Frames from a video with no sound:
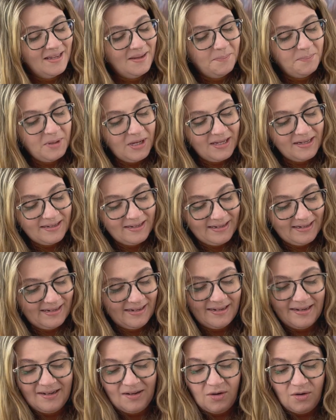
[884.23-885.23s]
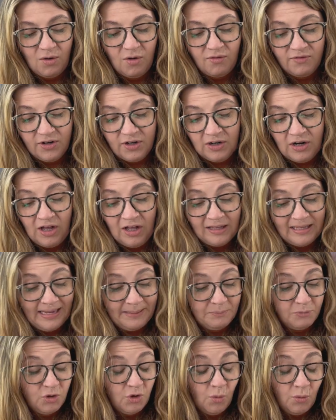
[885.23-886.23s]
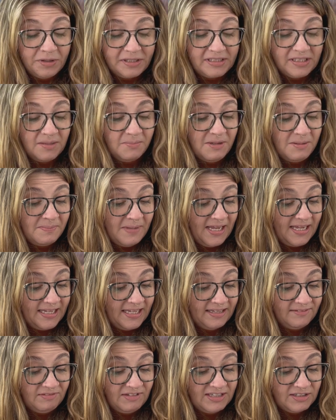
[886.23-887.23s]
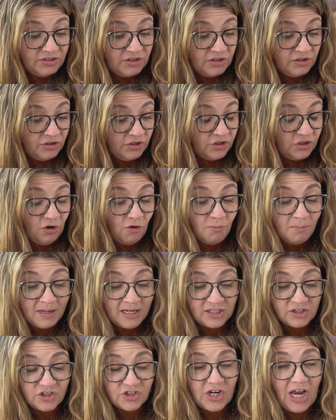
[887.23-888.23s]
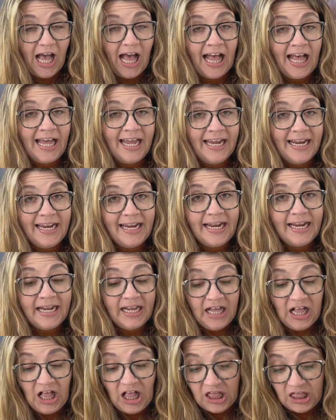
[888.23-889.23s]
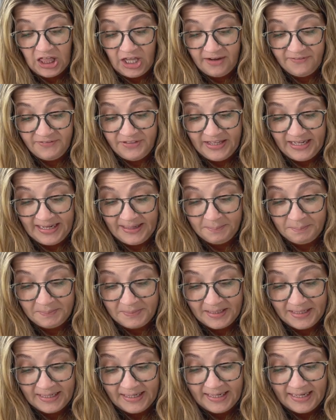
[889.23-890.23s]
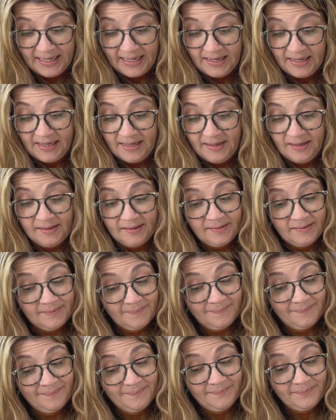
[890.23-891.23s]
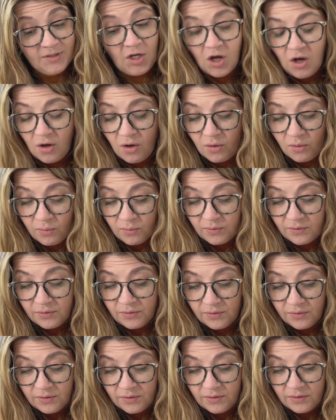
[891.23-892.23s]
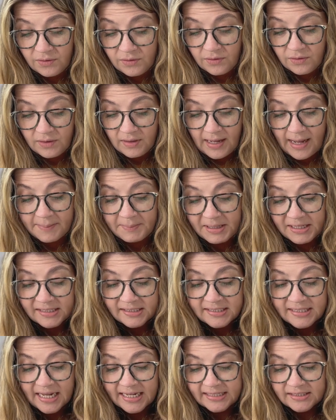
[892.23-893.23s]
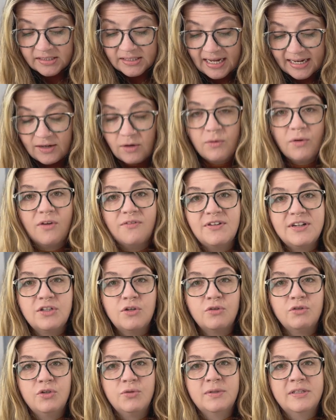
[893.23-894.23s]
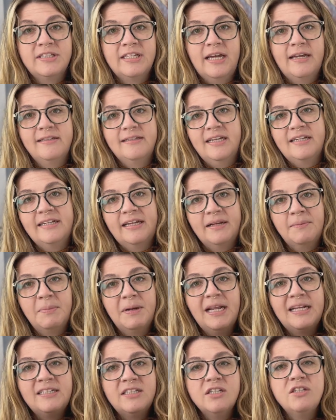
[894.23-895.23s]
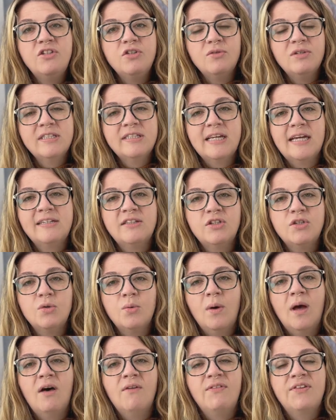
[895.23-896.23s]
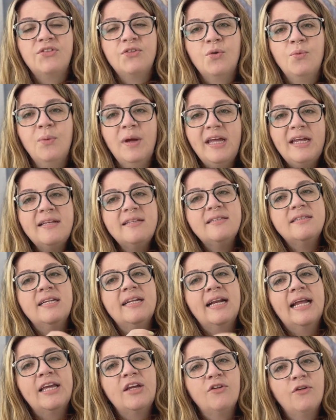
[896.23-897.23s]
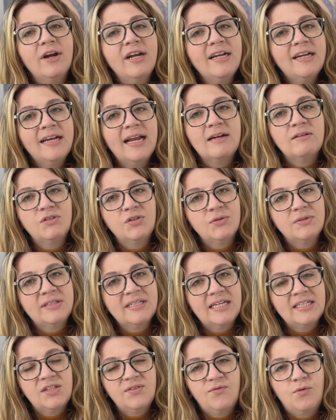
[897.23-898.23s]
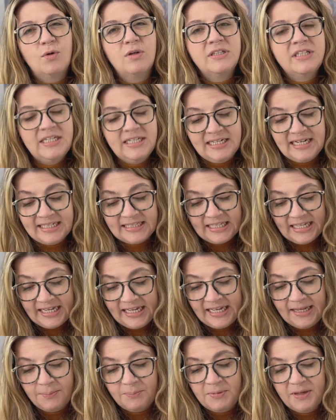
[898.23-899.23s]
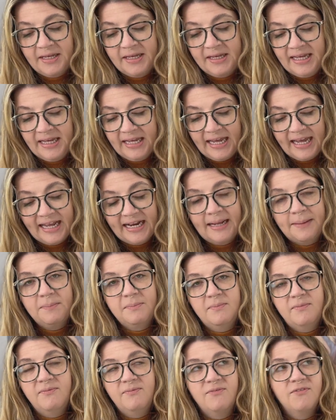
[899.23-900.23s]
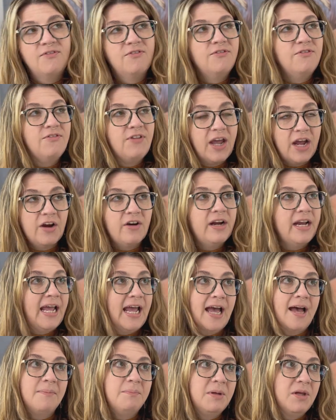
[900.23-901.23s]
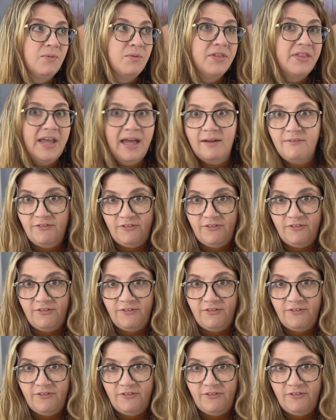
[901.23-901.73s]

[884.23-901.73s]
But overall, I'm going to be making these so much. I love them. Oh, I made a size, I don't know if I told you what size I did, but I did do a size 12 at the waist, and I graded out to a size 14 at the hip, and I'm very happy with that